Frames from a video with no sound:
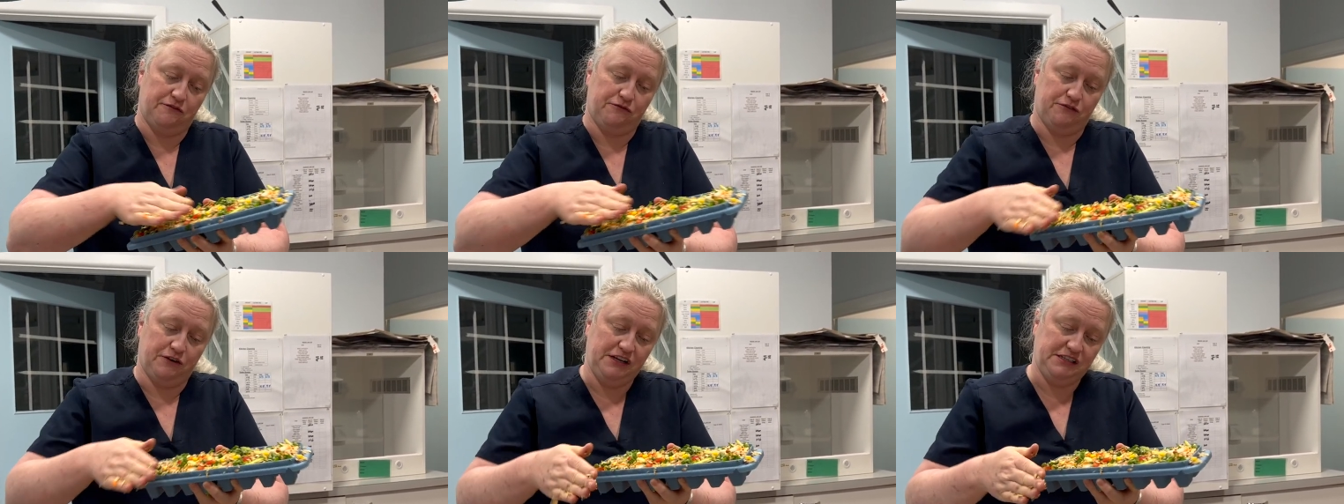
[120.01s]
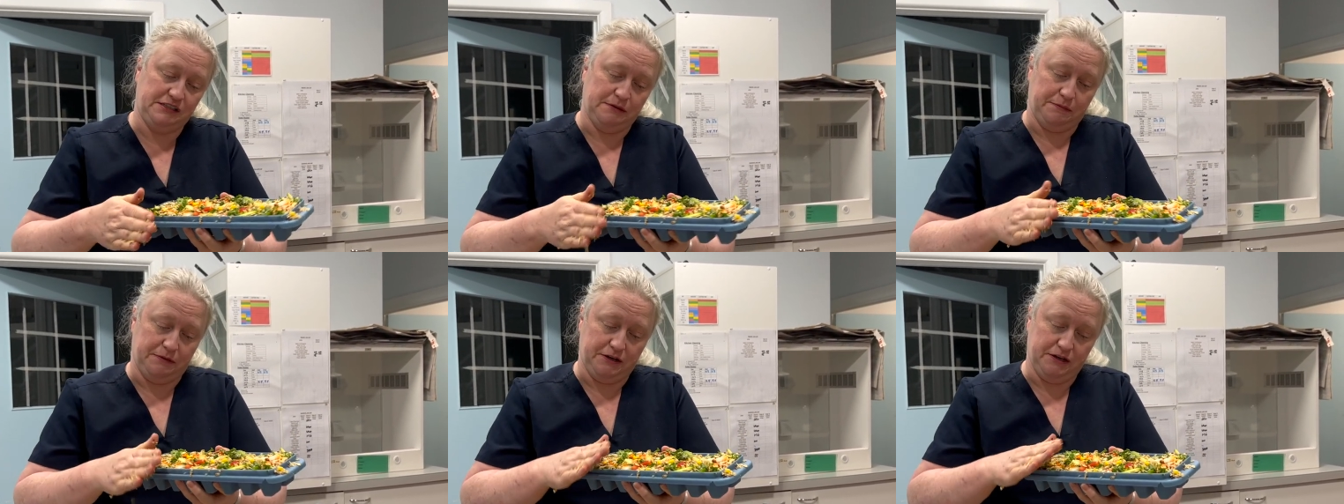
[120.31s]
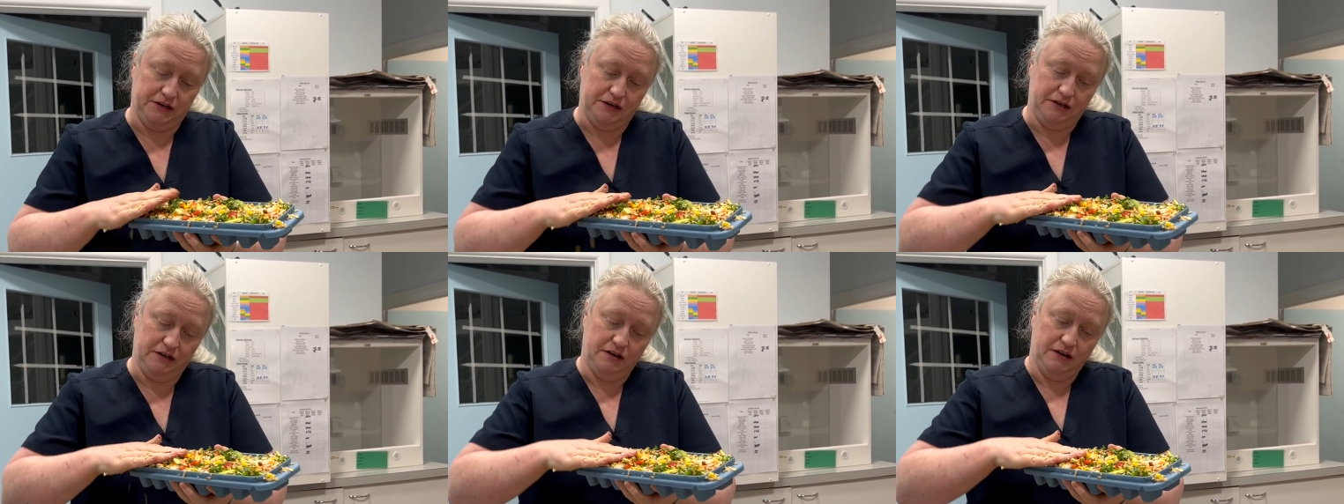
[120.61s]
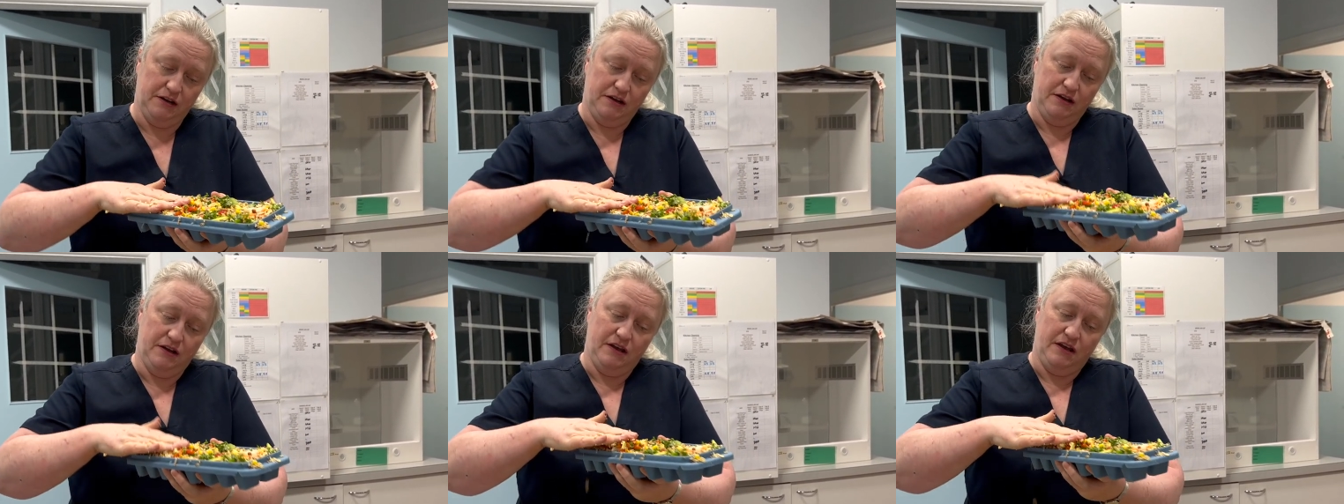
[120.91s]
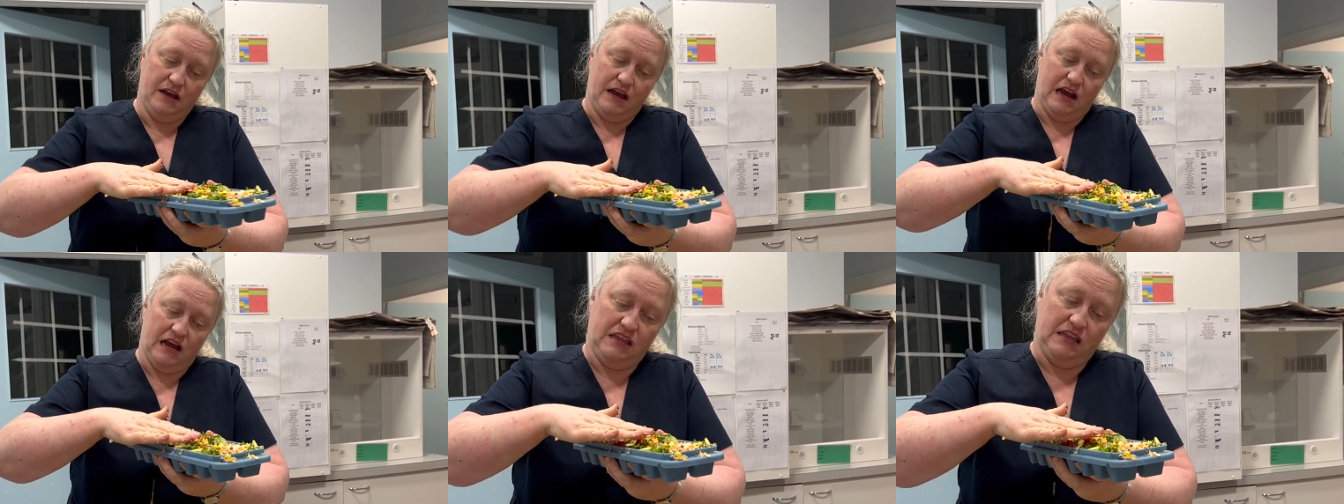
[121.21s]
freezer burn,
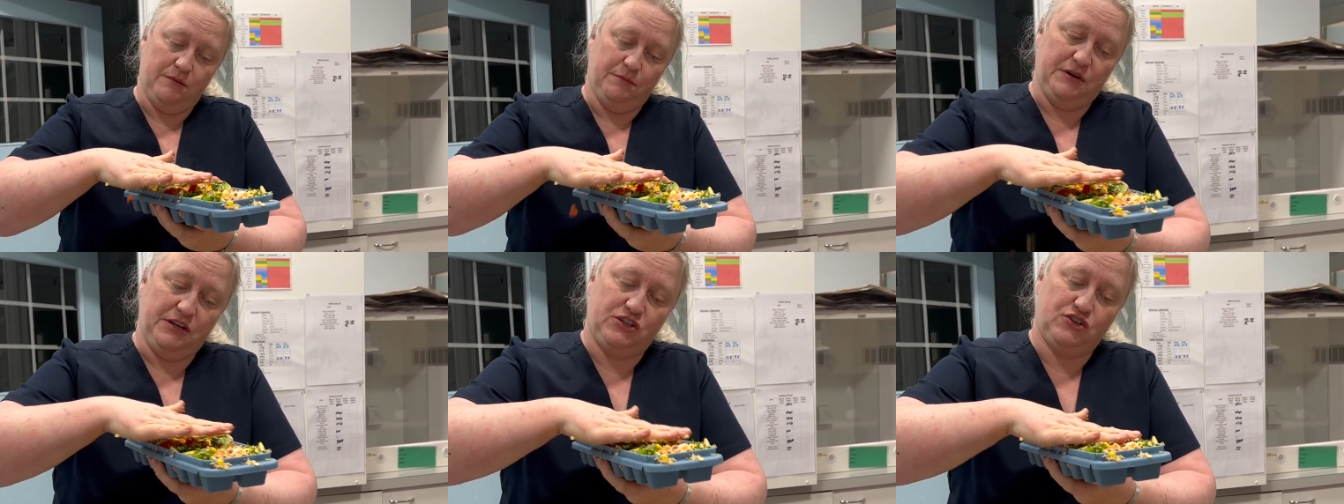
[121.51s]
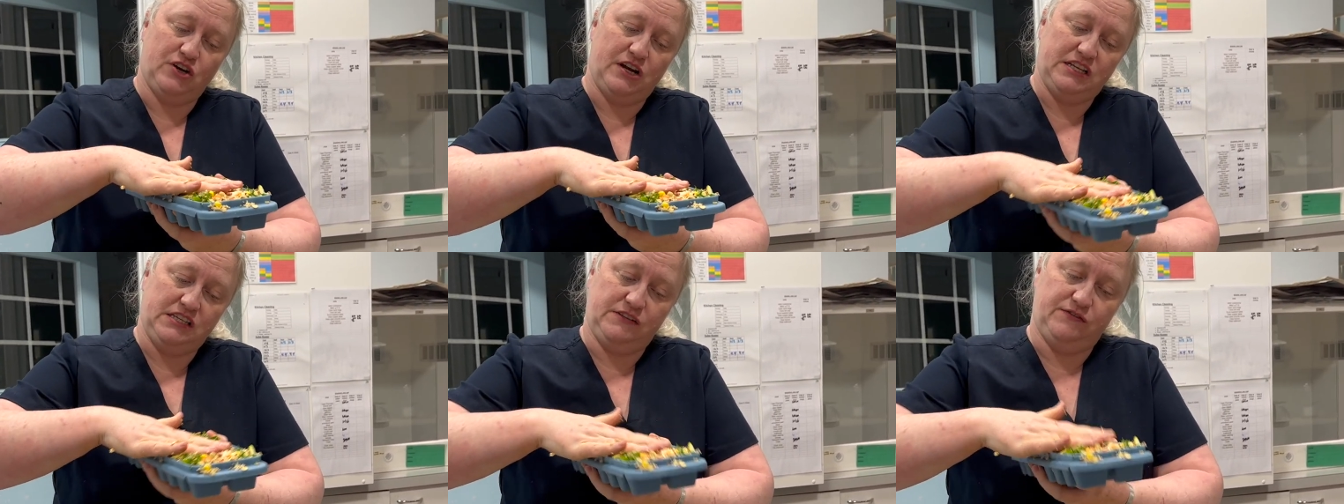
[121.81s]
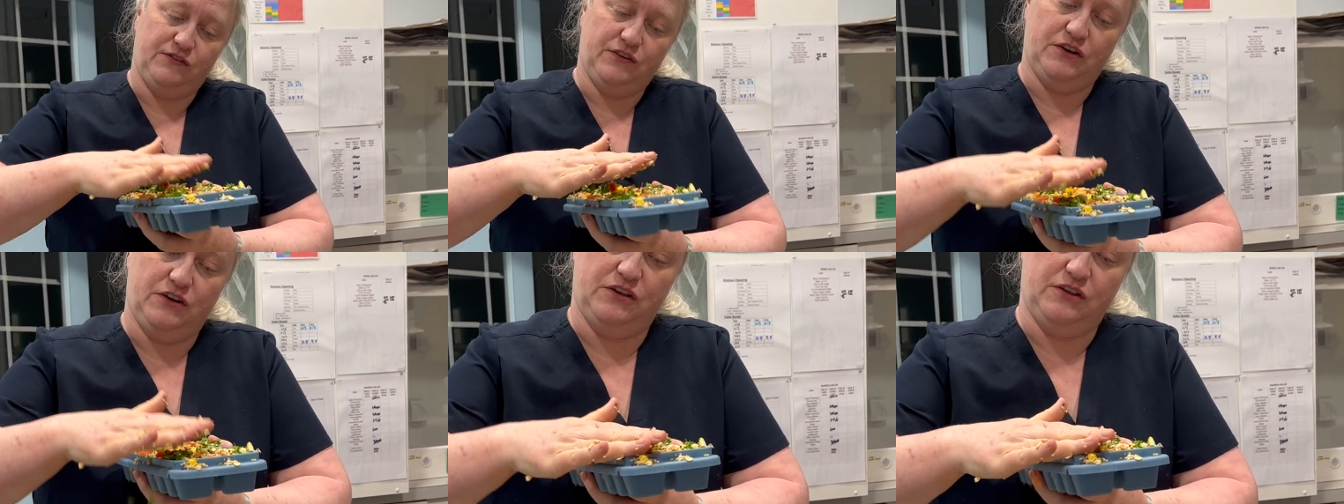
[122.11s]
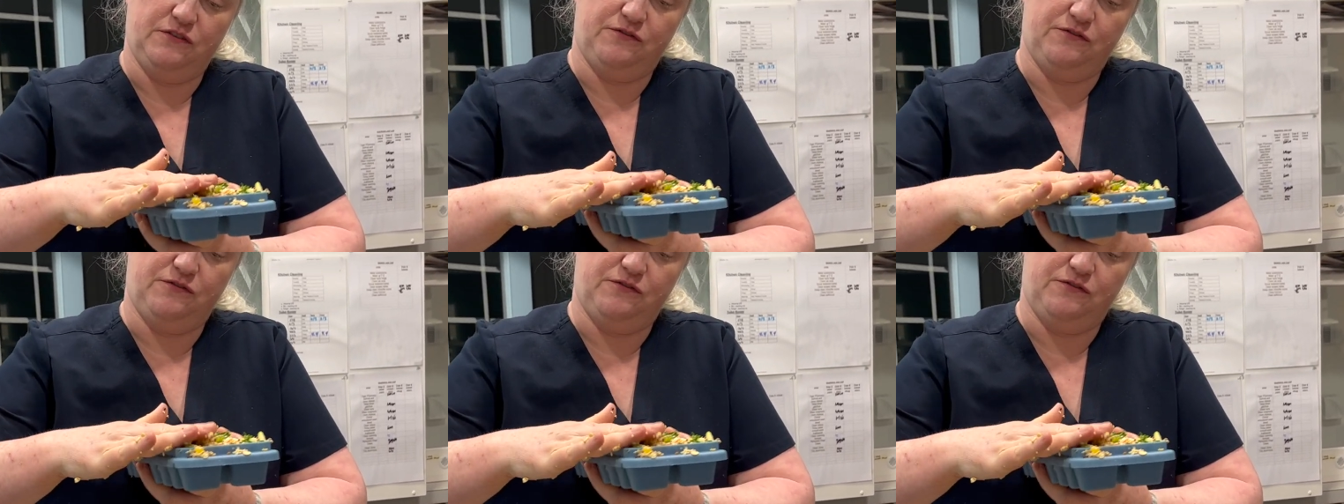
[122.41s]
and then we transfer the